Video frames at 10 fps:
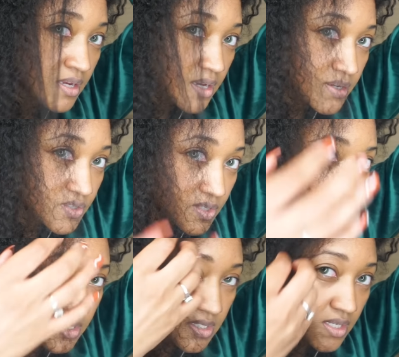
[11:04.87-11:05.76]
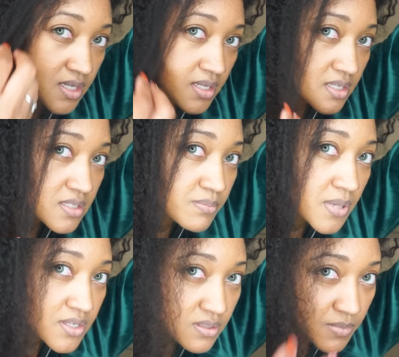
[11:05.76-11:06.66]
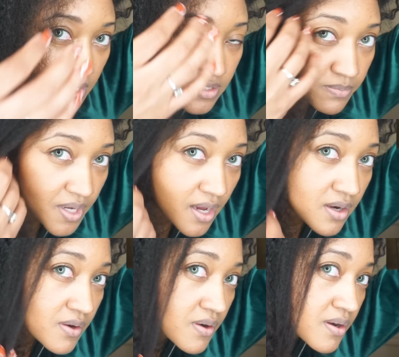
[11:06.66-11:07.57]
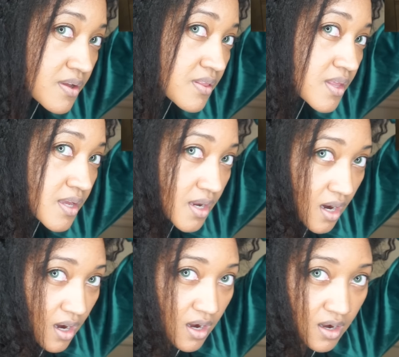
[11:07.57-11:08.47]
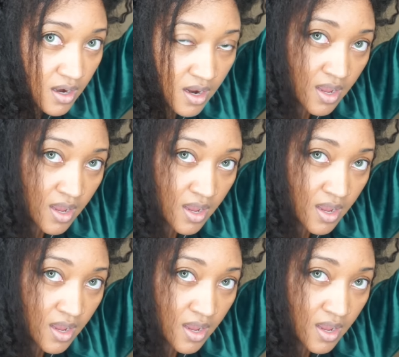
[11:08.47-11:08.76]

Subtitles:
as you can see, it is much, much better than our